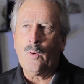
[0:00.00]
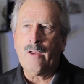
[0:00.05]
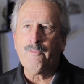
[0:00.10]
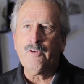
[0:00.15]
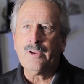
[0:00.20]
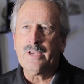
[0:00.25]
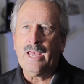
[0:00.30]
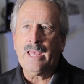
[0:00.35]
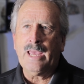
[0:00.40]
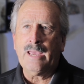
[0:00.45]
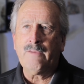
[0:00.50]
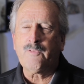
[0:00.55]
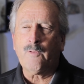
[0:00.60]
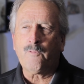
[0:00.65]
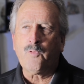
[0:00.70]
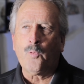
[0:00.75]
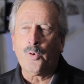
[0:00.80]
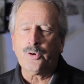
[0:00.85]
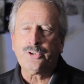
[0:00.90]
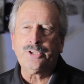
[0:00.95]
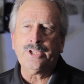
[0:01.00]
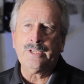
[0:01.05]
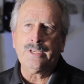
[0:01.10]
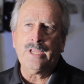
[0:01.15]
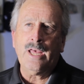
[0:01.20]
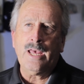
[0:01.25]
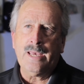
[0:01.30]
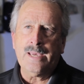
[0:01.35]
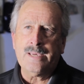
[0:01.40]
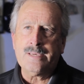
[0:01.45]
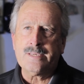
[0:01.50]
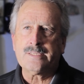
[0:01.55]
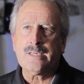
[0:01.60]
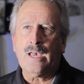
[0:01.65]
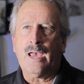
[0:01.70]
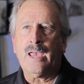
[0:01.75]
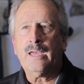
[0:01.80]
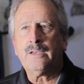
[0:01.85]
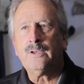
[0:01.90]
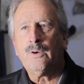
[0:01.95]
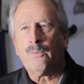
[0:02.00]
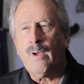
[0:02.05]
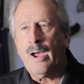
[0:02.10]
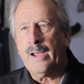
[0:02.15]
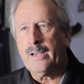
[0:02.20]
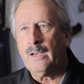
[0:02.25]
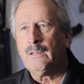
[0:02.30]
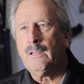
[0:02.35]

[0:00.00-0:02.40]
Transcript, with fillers: every day for 14 days, I had to write a